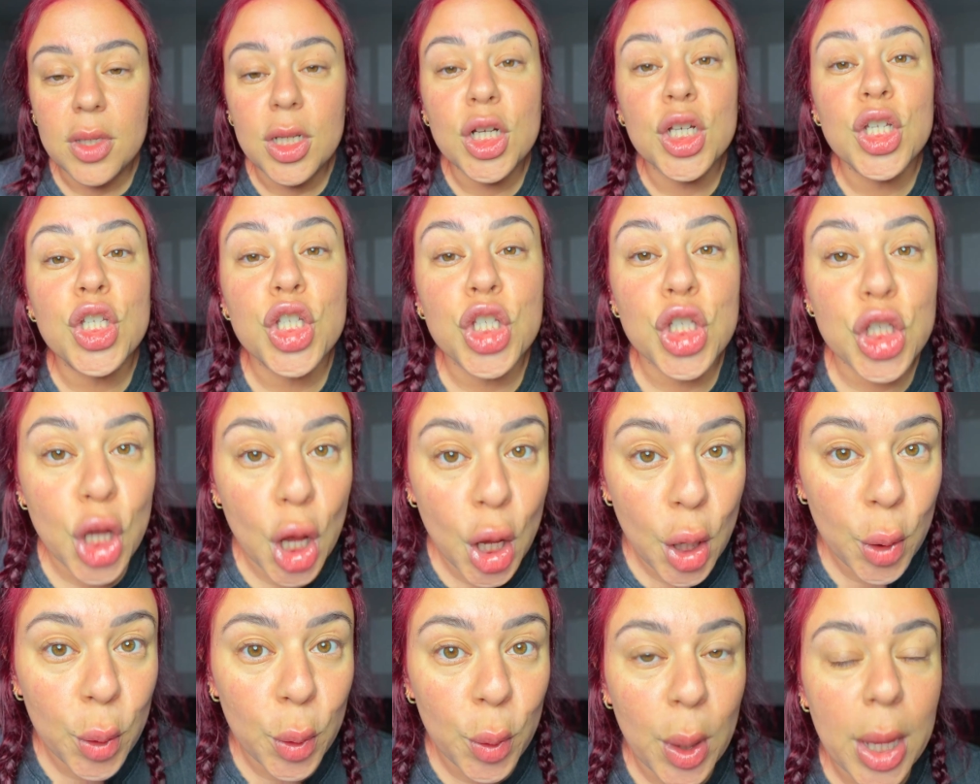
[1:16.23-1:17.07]

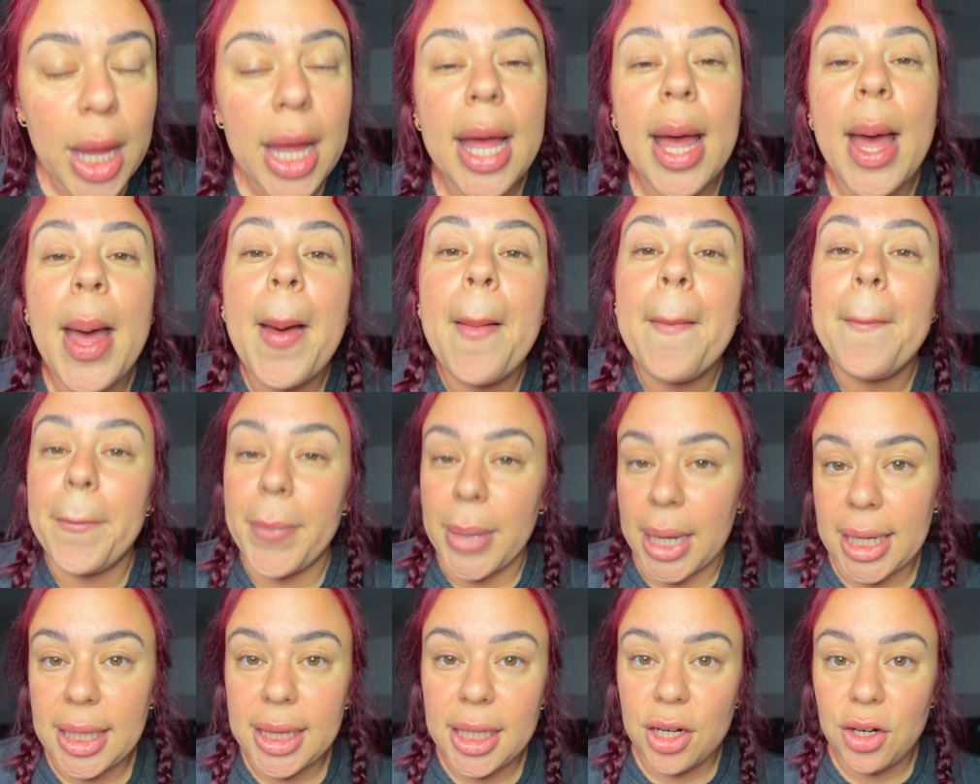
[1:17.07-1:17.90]
So
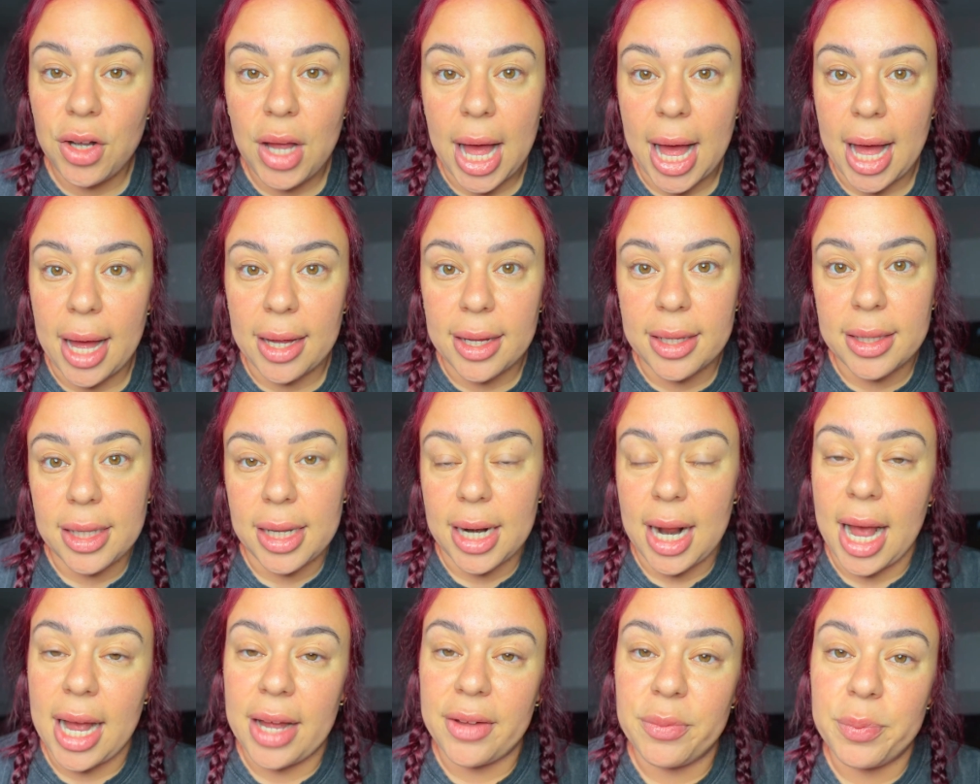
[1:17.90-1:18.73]
my little hack that
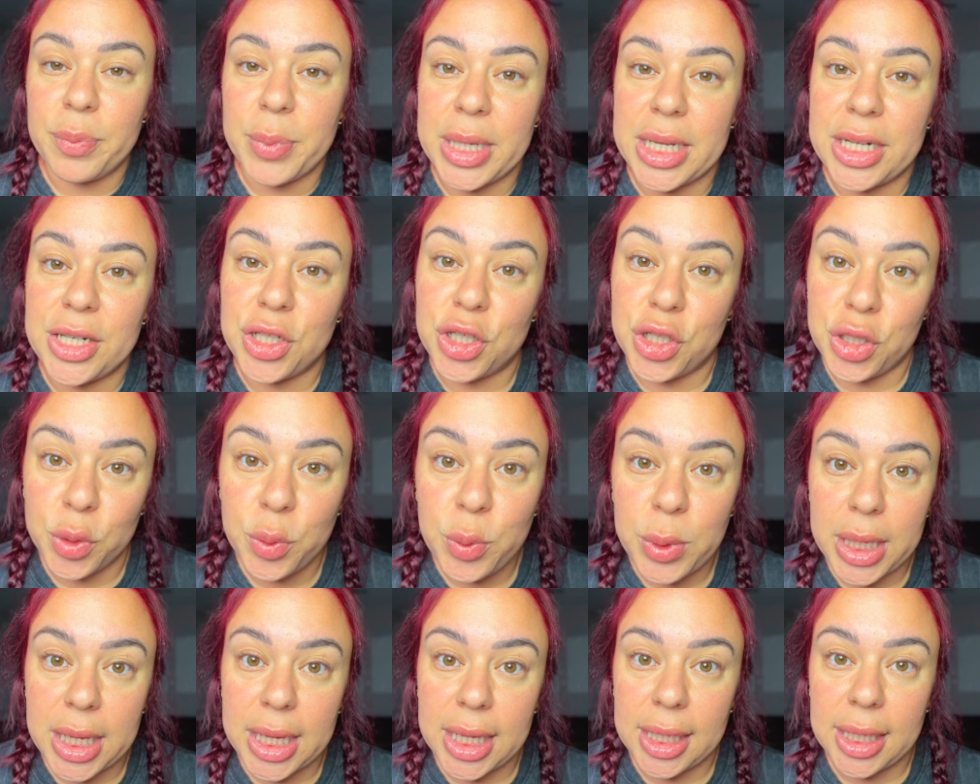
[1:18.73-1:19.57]
I've been
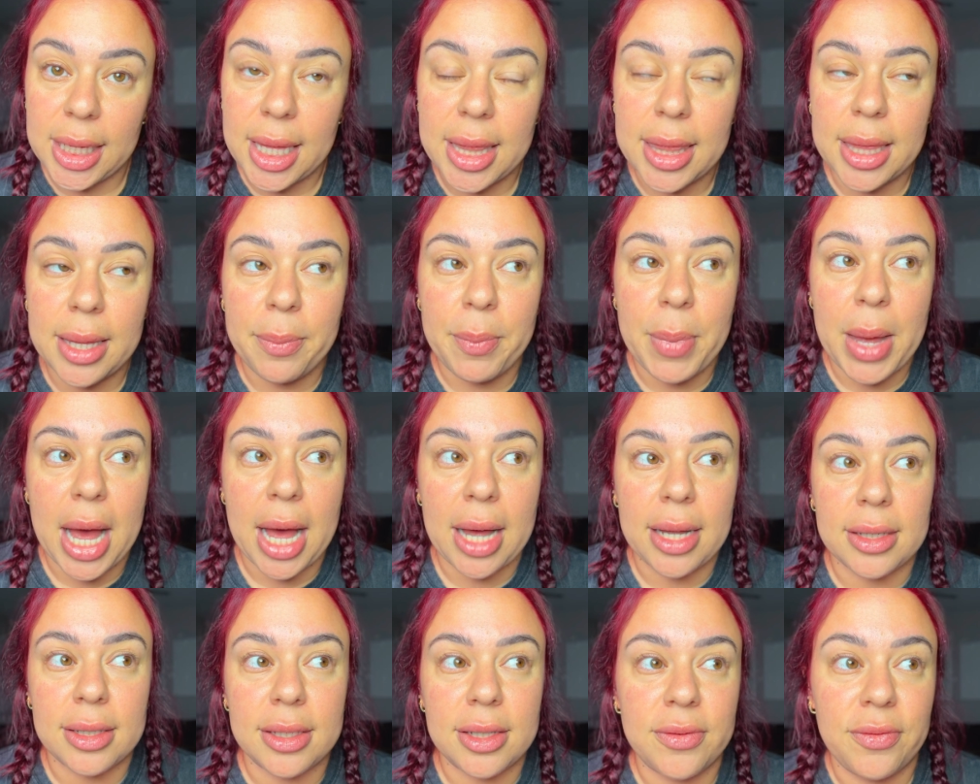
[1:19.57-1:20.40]
doing the
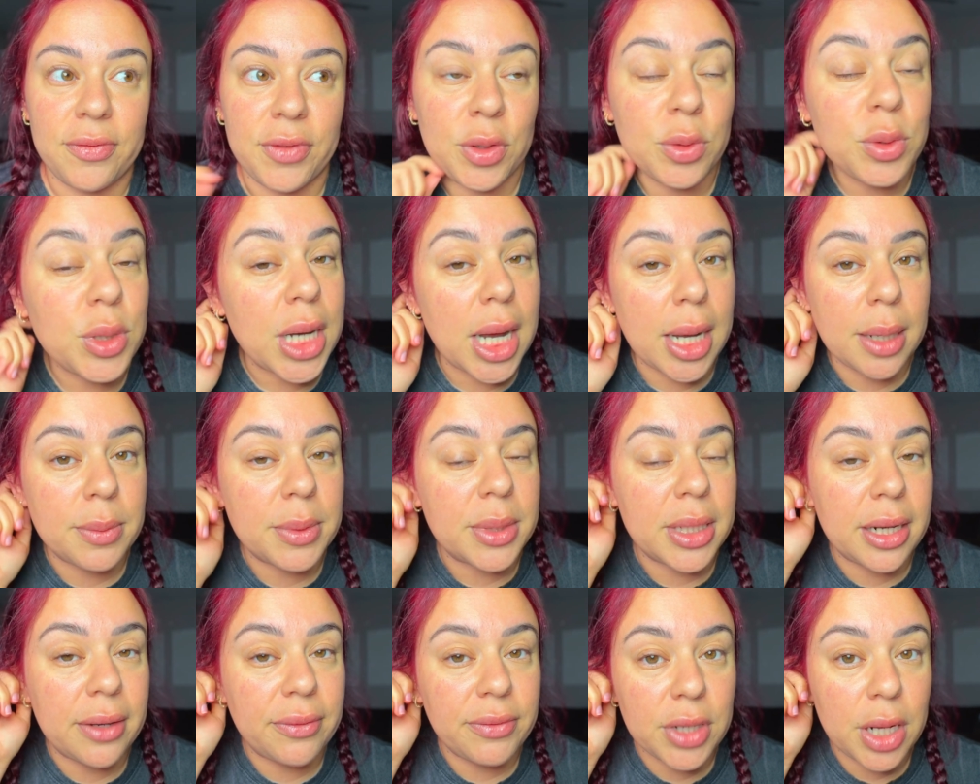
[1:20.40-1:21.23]
past few times
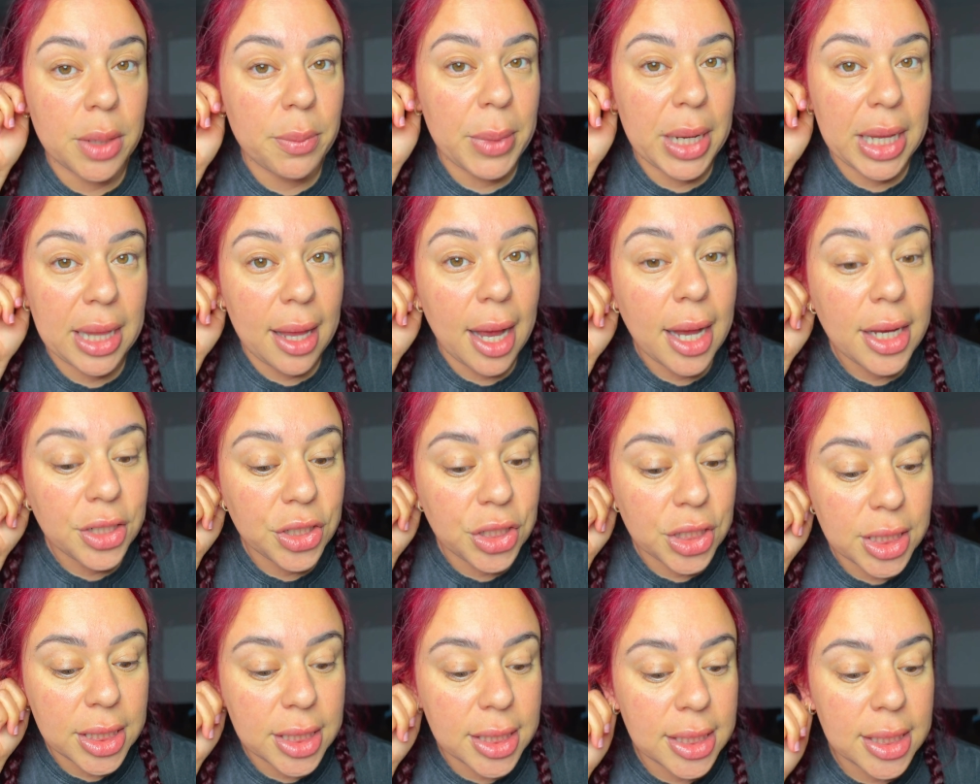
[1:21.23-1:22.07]
that I've done my
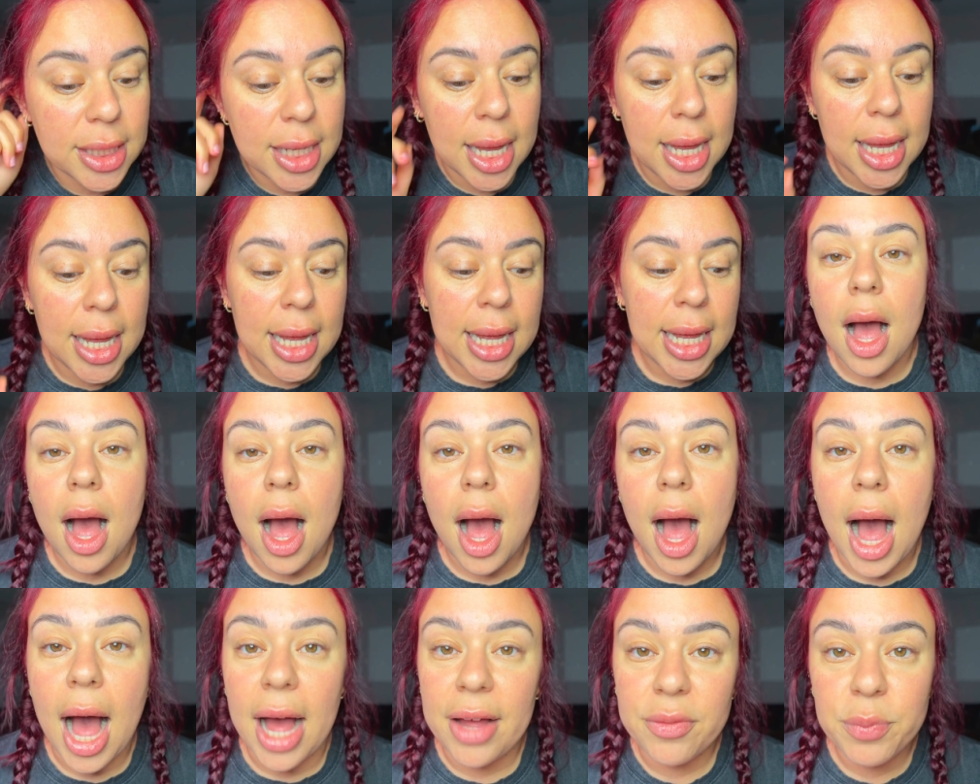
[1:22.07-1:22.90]
lashes,
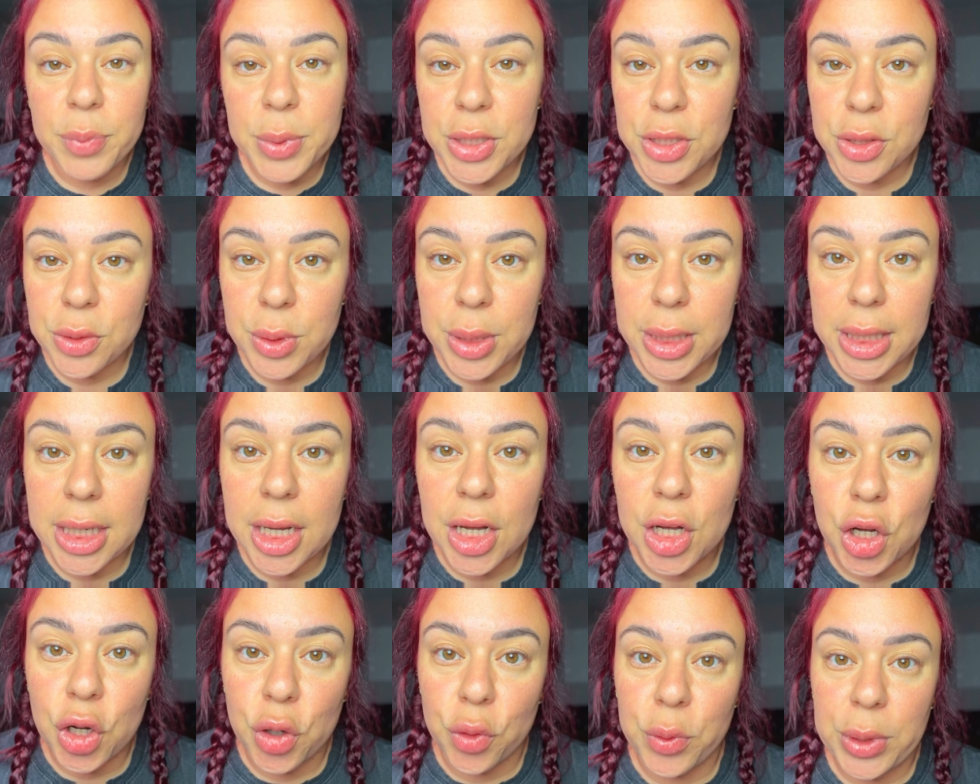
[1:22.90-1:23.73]
I've been doing a
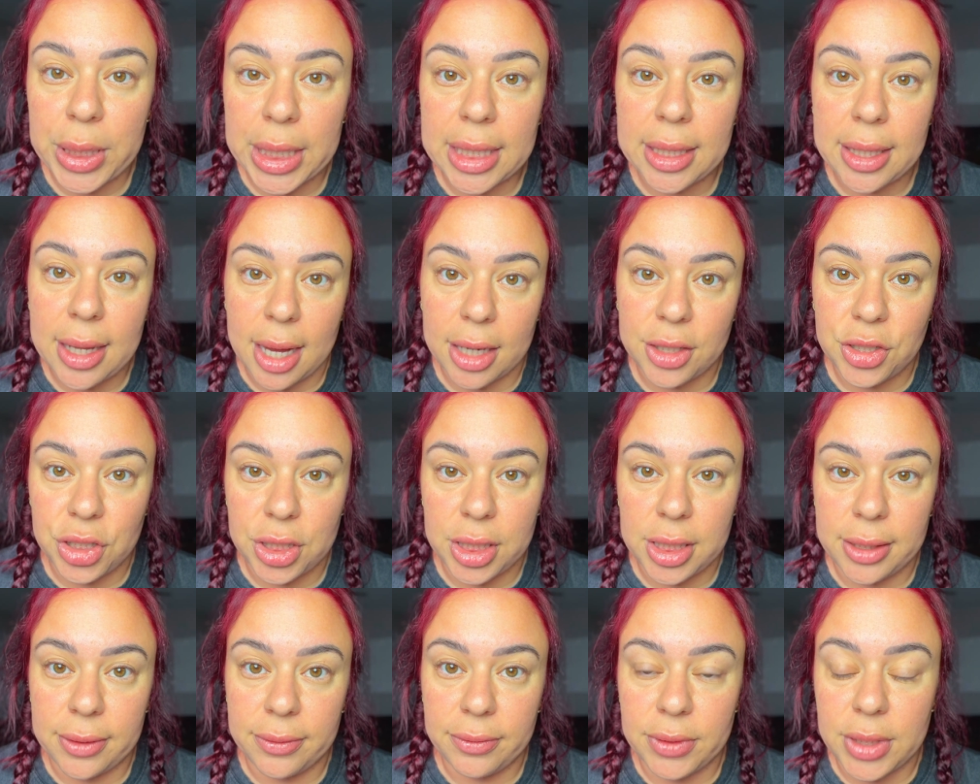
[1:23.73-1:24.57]
Korean lash
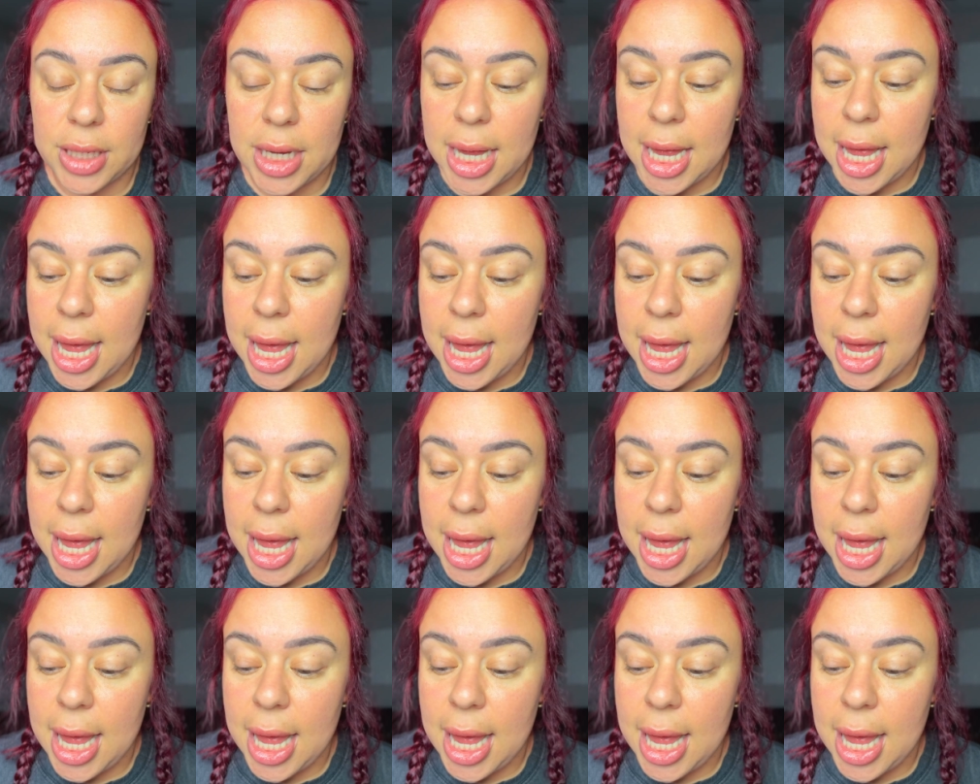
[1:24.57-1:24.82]
lift.